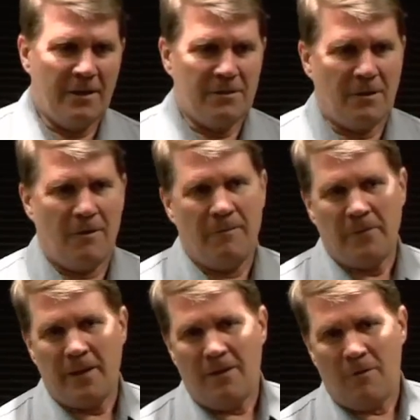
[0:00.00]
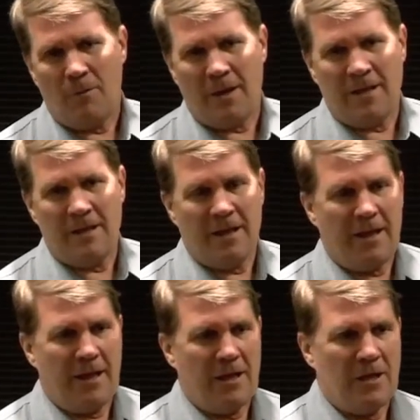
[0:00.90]
So
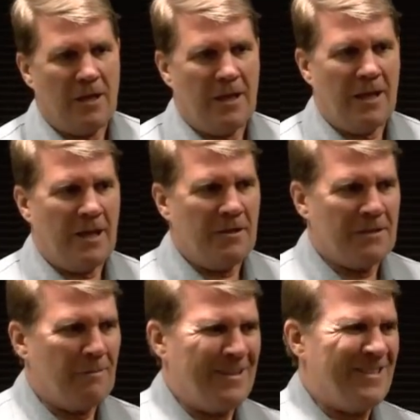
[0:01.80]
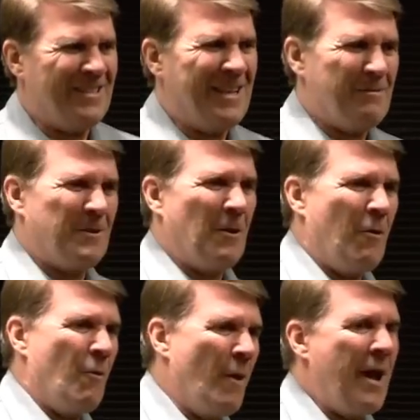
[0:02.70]
when something just seems to
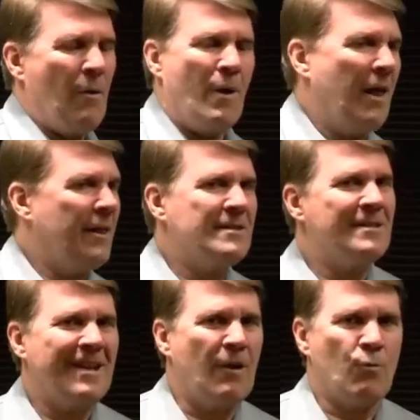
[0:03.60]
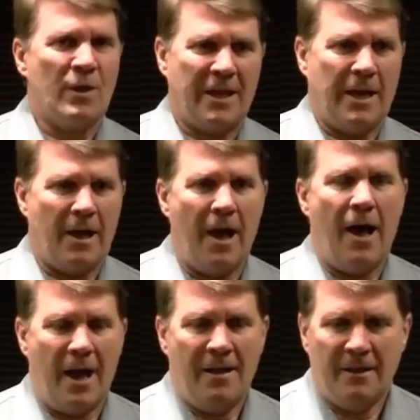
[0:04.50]
go away, well, it's not really
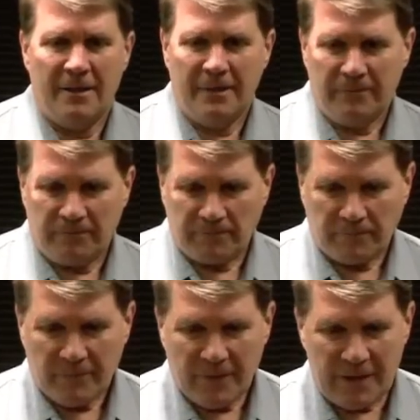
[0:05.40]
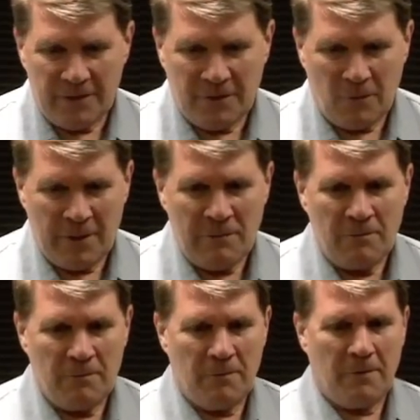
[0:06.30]
gone. So
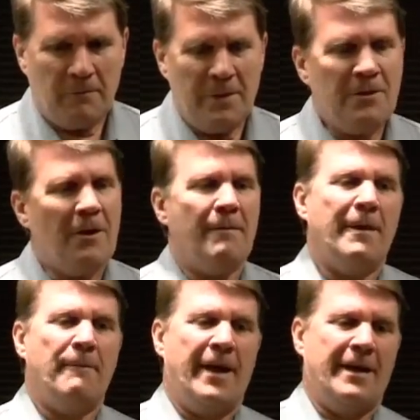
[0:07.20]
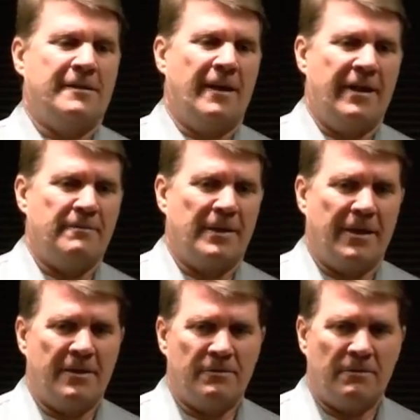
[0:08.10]
we talk about past lives
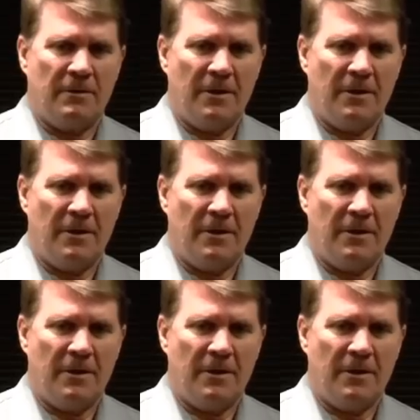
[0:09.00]
because